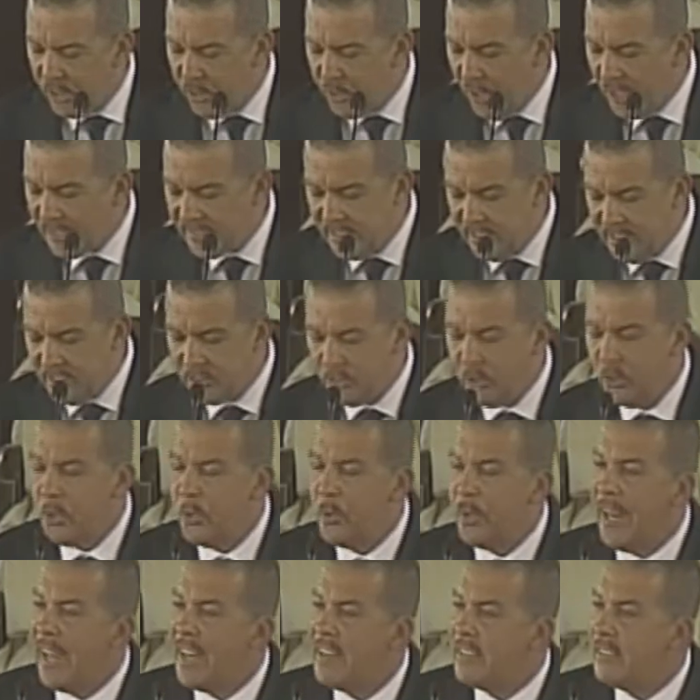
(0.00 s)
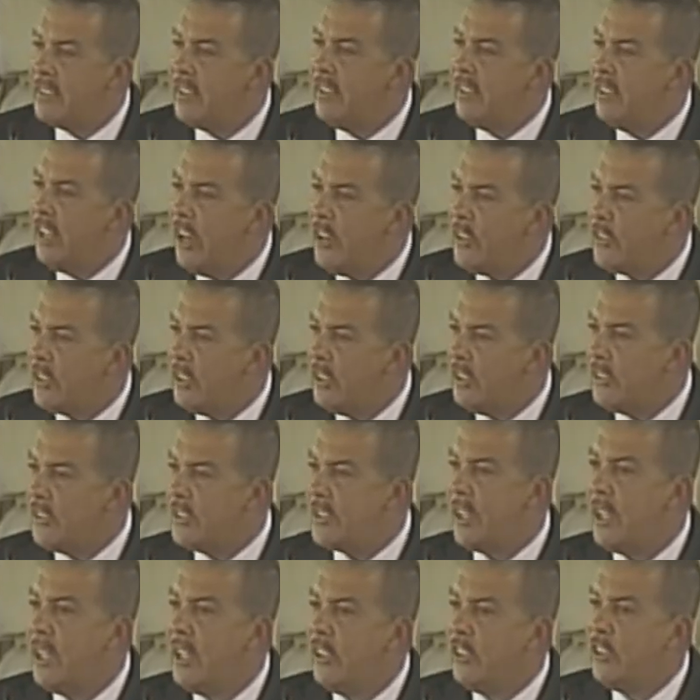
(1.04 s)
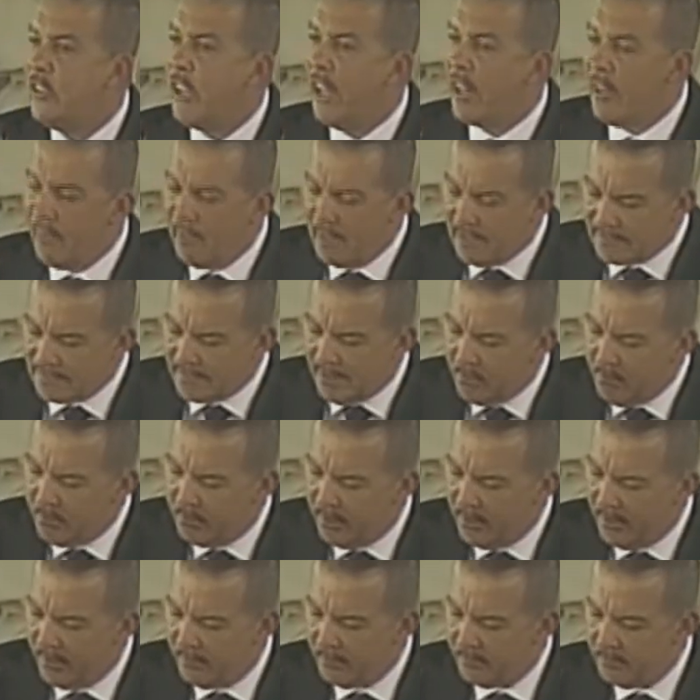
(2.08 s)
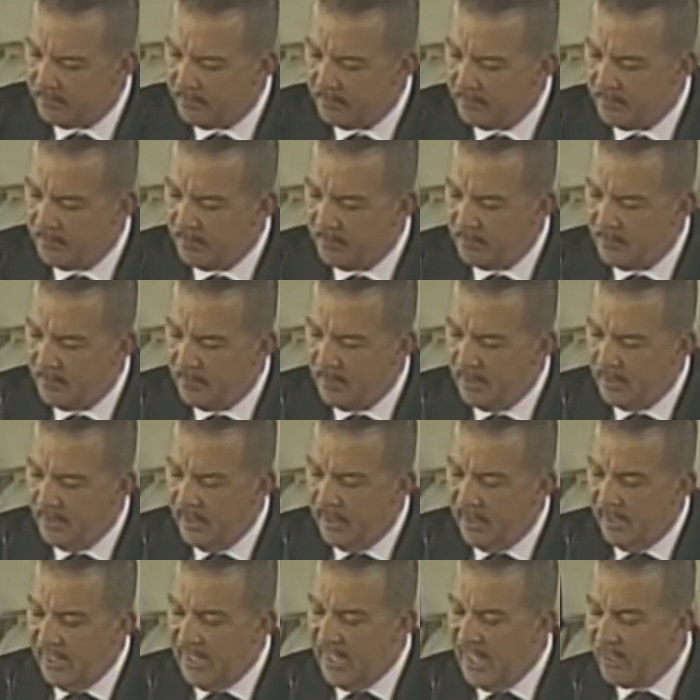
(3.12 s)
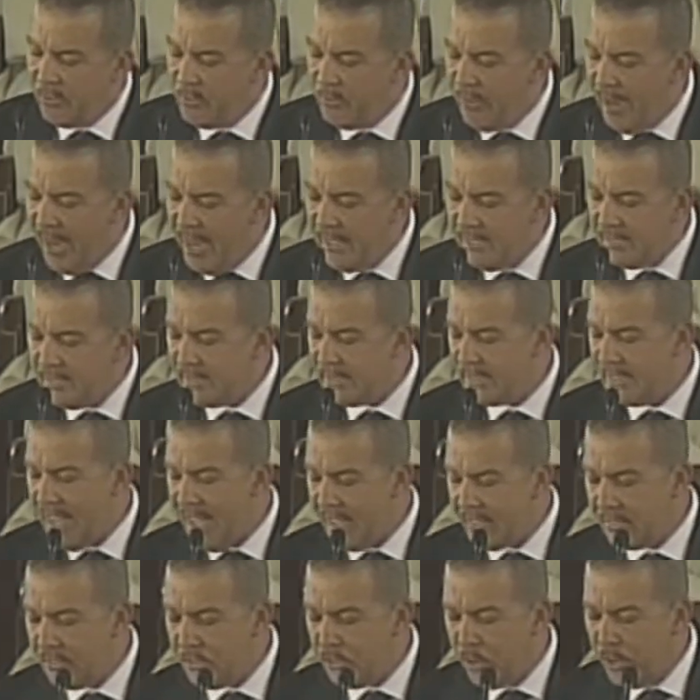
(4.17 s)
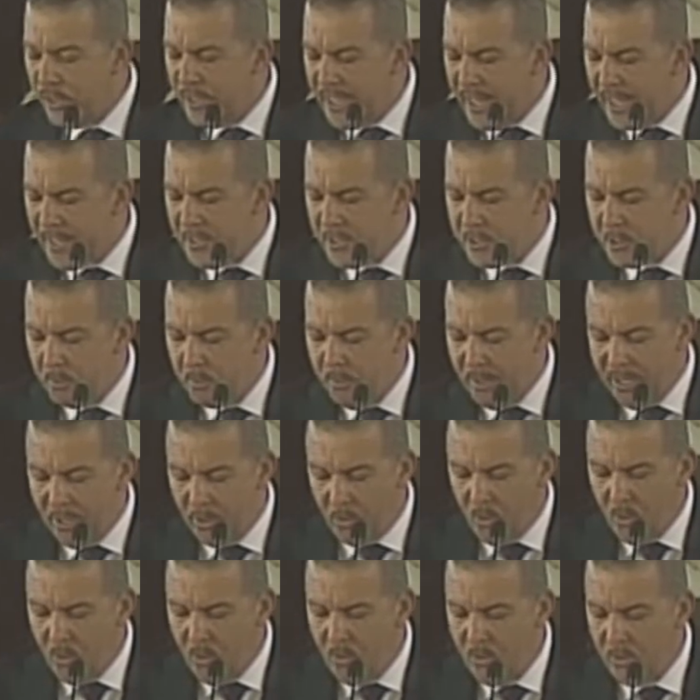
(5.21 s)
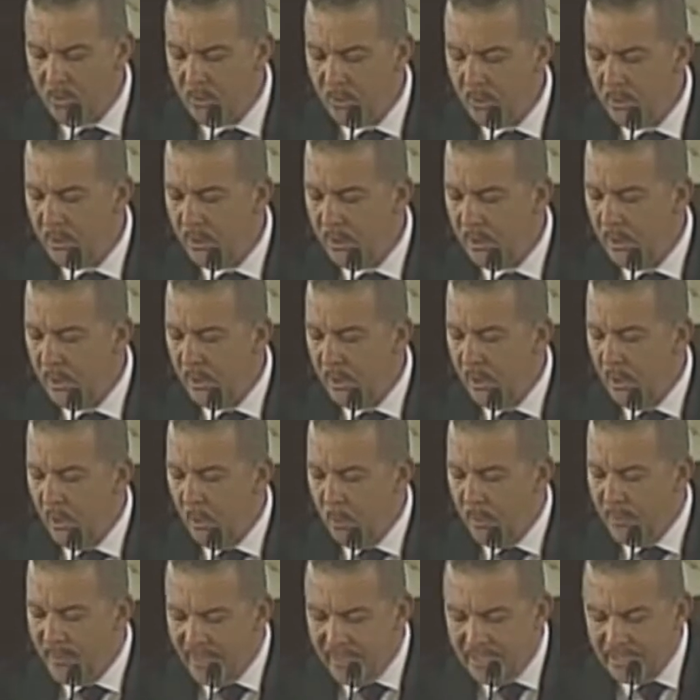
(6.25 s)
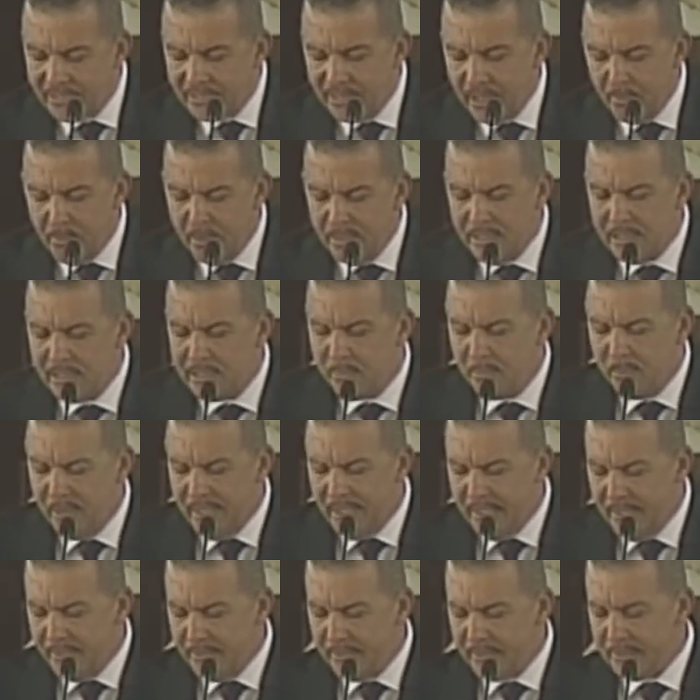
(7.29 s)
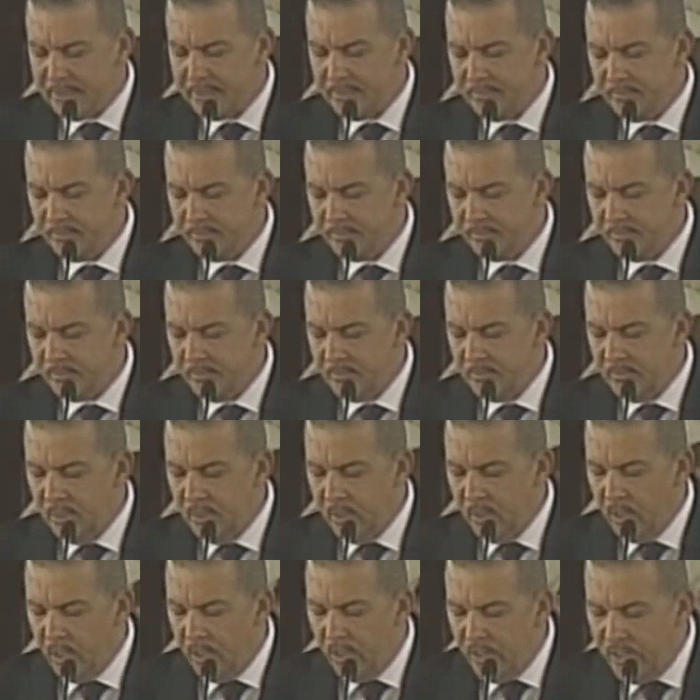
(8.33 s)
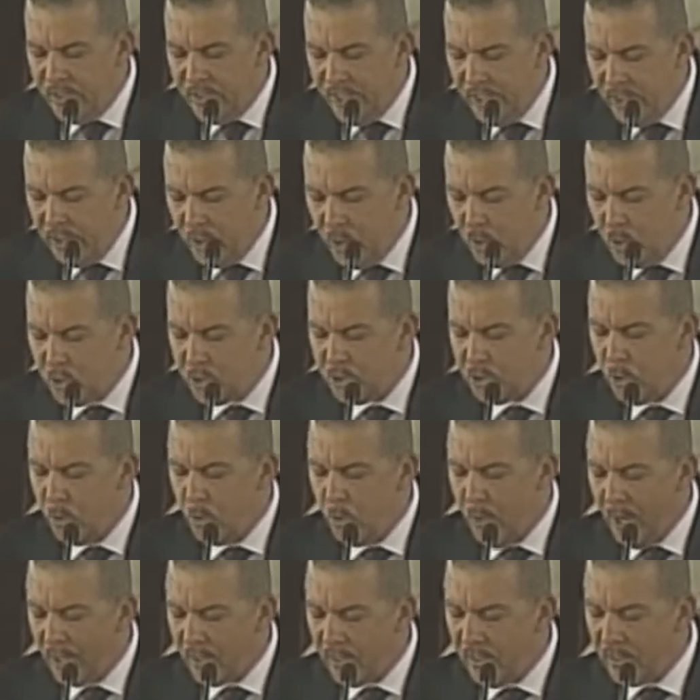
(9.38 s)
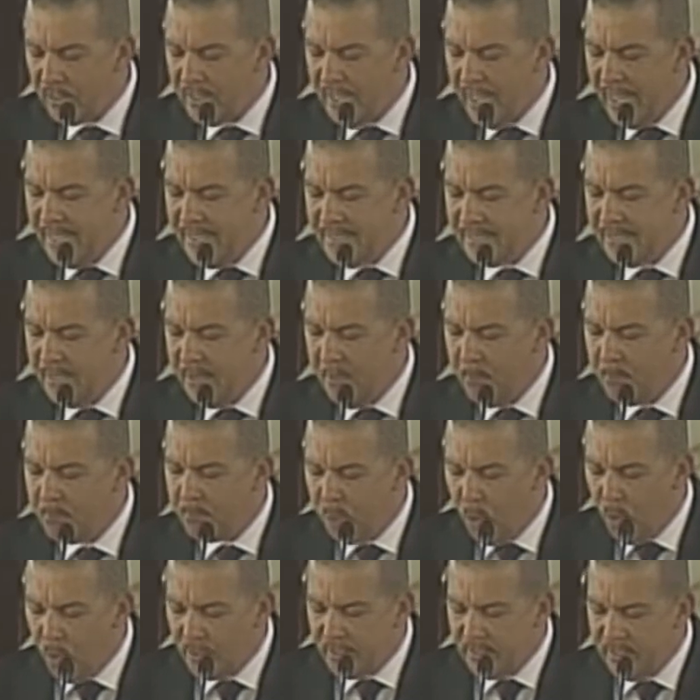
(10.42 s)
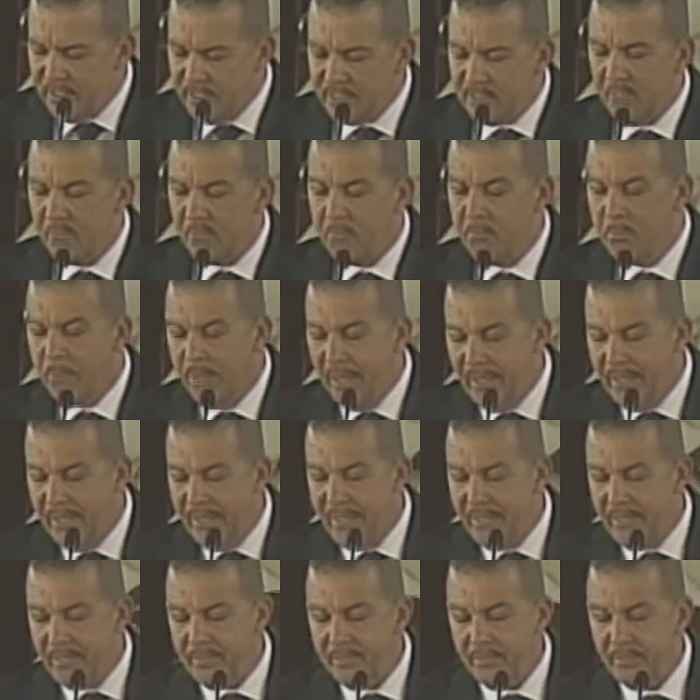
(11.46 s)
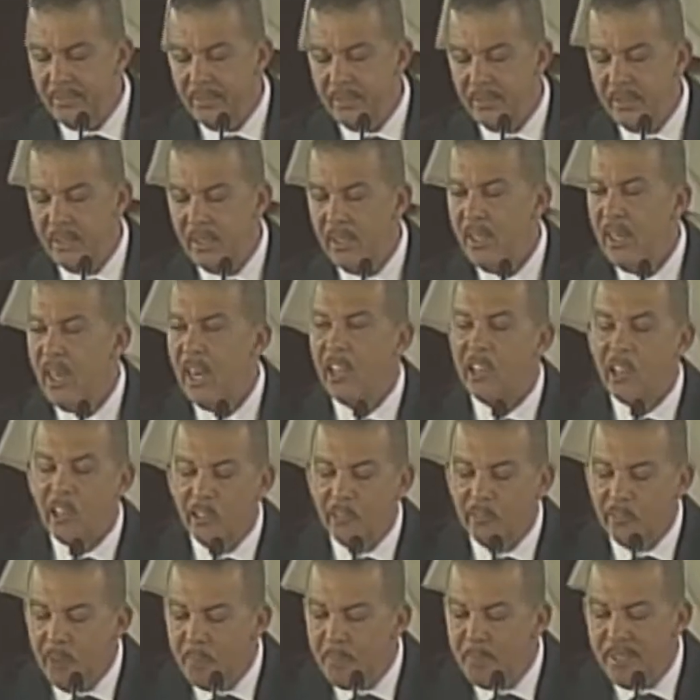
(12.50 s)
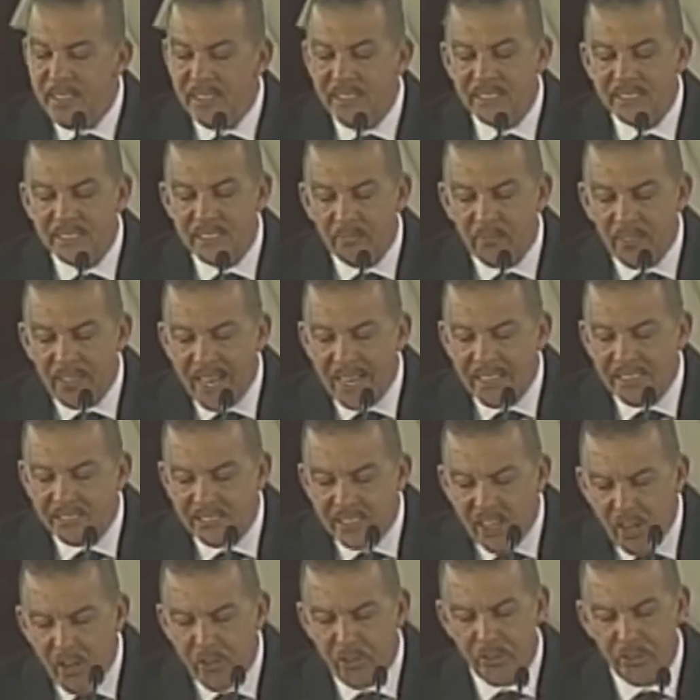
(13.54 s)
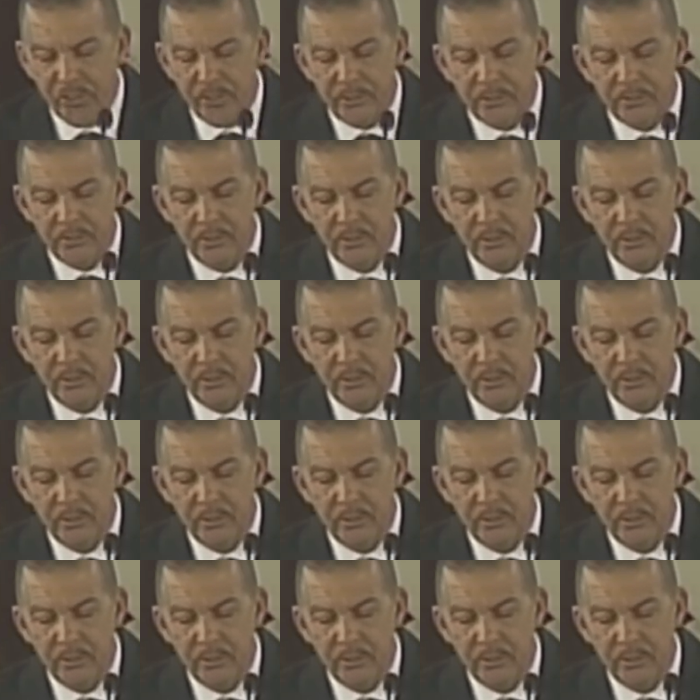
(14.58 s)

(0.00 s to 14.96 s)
addresses to the United Nations General Assembly, he advanced that Trinidad and Tobago, within its limited means, continues to recognize the importance of building a Caribbean civilization